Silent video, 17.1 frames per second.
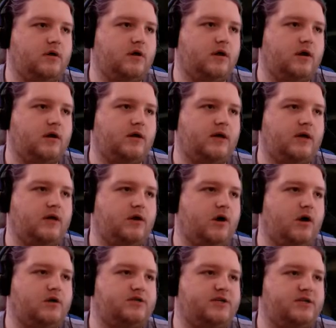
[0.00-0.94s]
I need
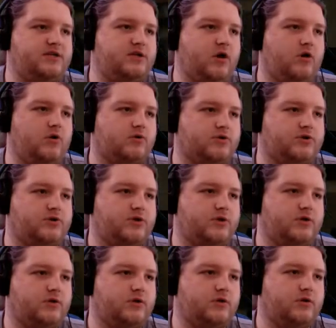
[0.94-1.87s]
assistance.
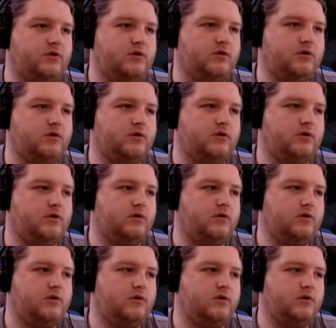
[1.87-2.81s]

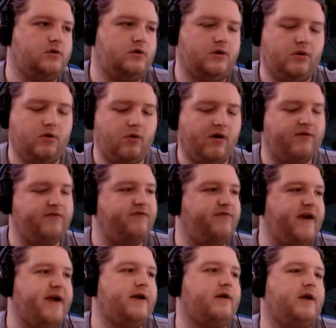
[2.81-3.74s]
You are
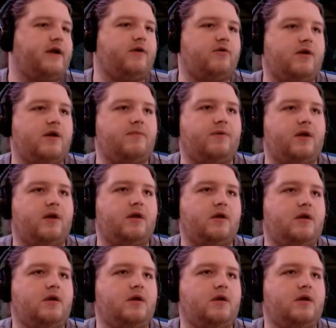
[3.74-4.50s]
very creepy.